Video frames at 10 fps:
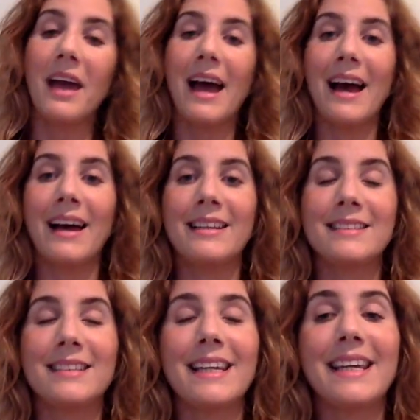
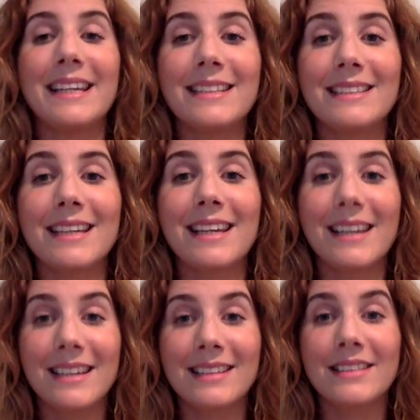and it
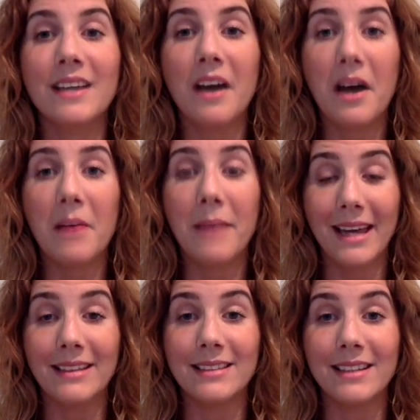is
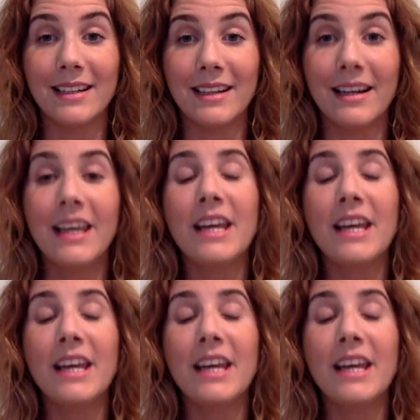amazing.